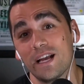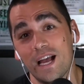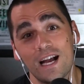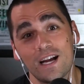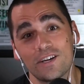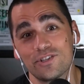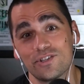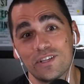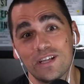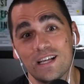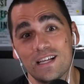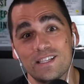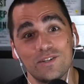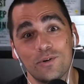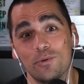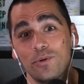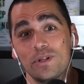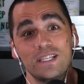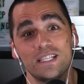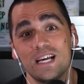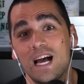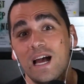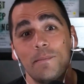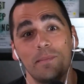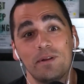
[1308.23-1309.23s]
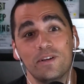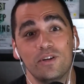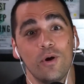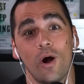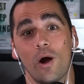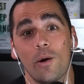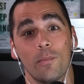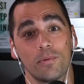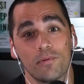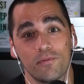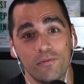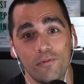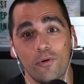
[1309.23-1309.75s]
actually. It's the only time that you
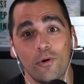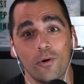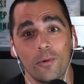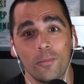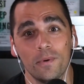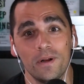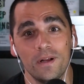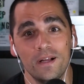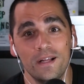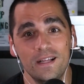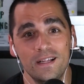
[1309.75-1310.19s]
outperform.